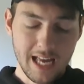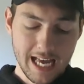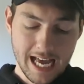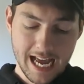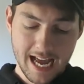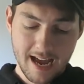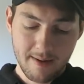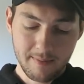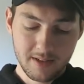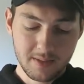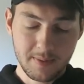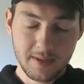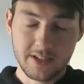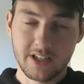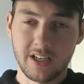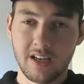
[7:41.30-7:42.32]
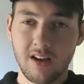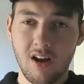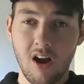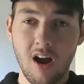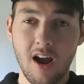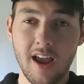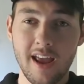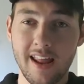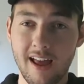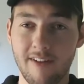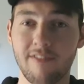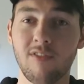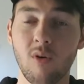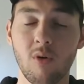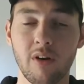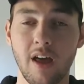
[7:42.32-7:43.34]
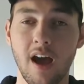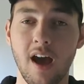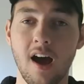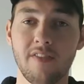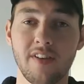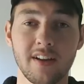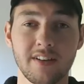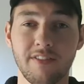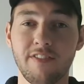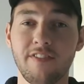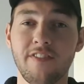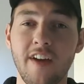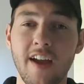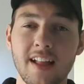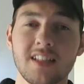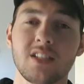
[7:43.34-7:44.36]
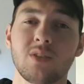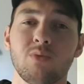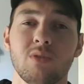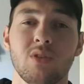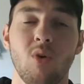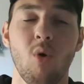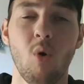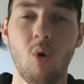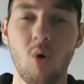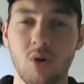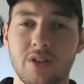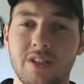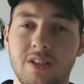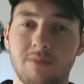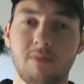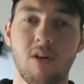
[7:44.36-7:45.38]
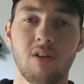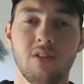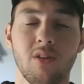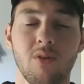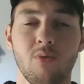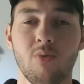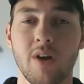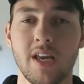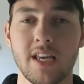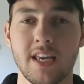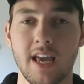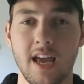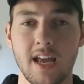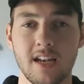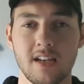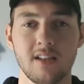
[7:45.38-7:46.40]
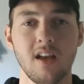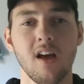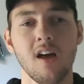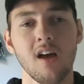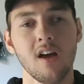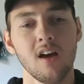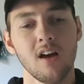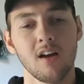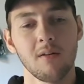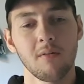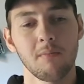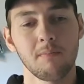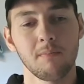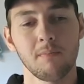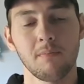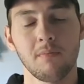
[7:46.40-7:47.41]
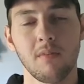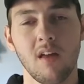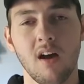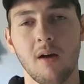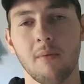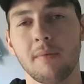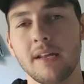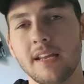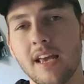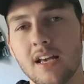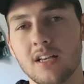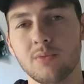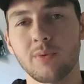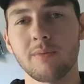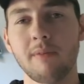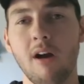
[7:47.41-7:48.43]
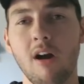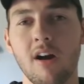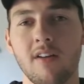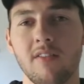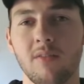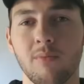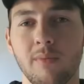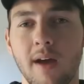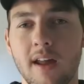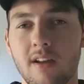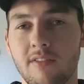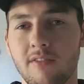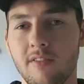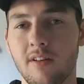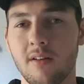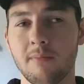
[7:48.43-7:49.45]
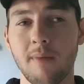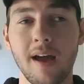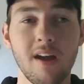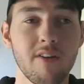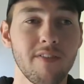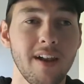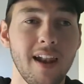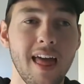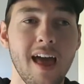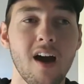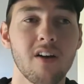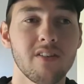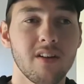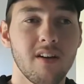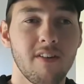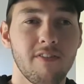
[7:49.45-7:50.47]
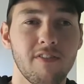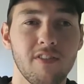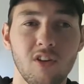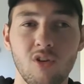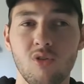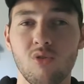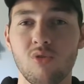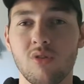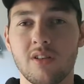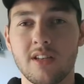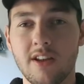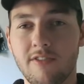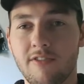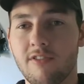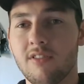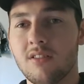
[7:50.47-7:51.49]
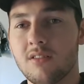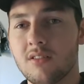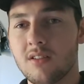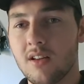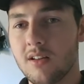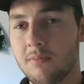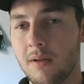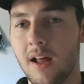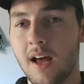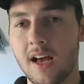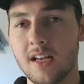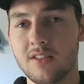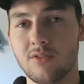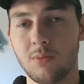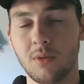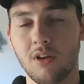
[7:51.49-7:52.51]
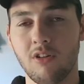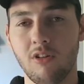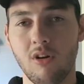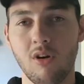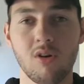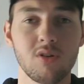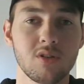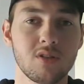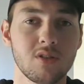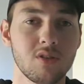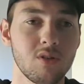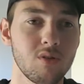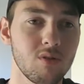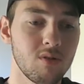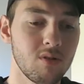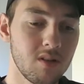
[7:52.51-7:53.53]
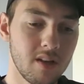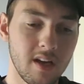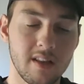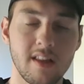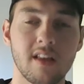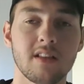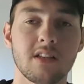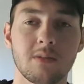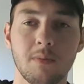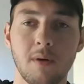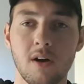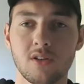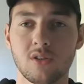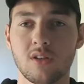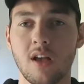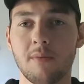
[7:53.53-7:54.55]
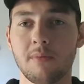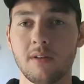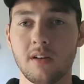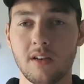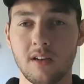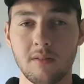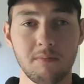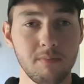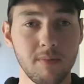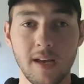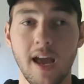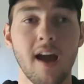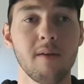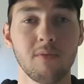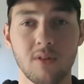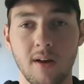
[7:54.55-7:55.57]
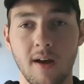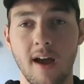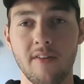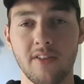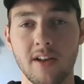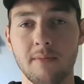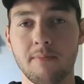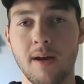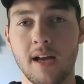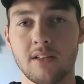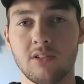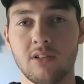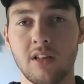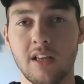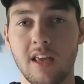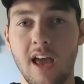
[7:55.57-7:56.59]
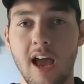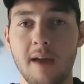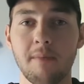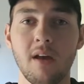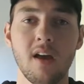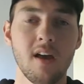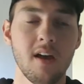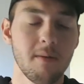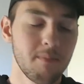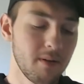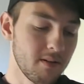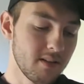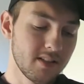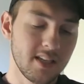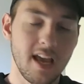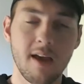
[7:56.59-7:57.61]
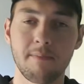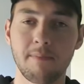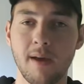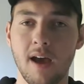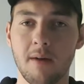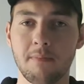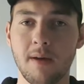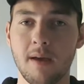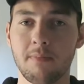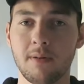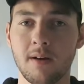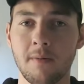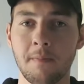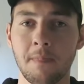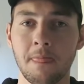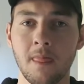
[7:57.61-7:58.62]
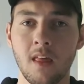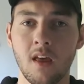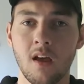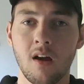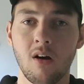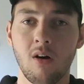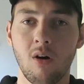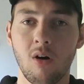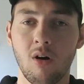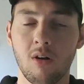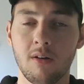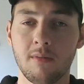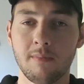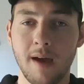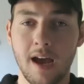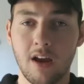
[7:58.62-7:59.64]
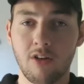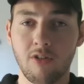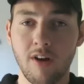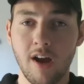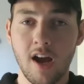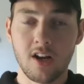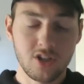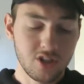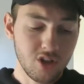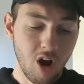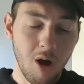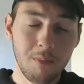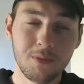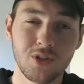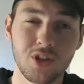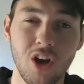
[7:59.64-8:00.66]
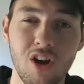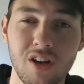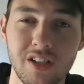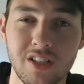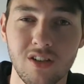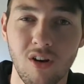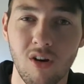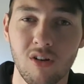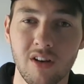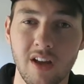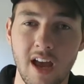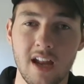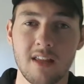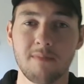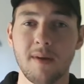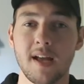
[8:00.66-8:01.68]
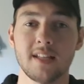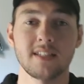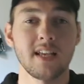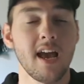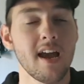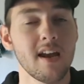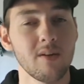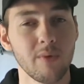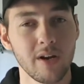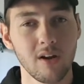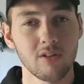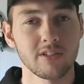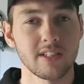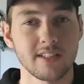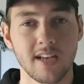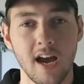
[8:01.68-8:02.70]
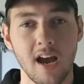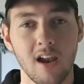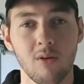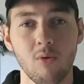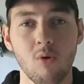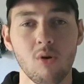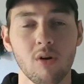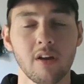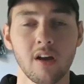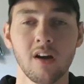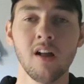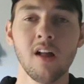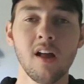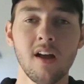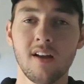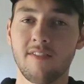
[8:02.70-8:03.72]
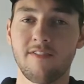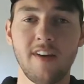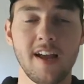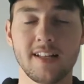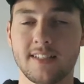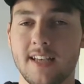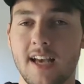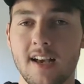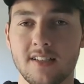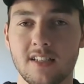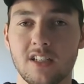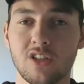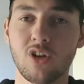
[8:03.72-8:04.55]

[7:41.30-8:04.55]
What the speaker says: especially in our forward half. Our defence was awesome on the weekend. I mean, yes, we may have allowed a few different players from the Crows to get their disposals up and be able to have an impact on the game. But Sam Powell-Pepper on Matt Crouch, Tom Jonas on Eddie Betts, and went on to Taylor Walker. Fantastic.